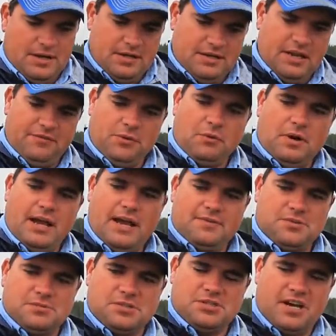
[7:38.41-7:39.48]
definitely want to have
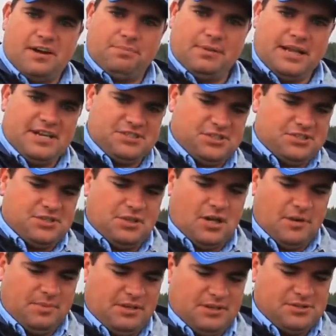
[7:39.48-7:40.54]
some soft plastics
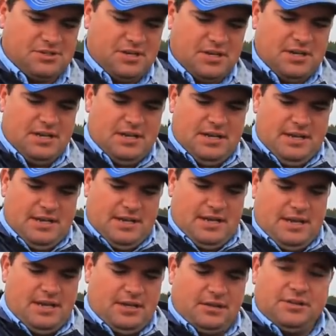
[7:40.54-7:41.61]
along because
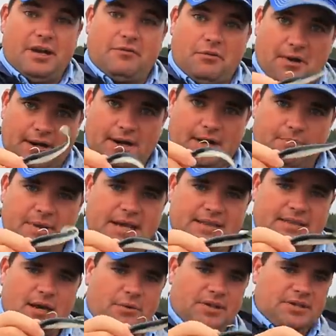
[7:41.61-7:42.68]
you'll never run out of bait that way.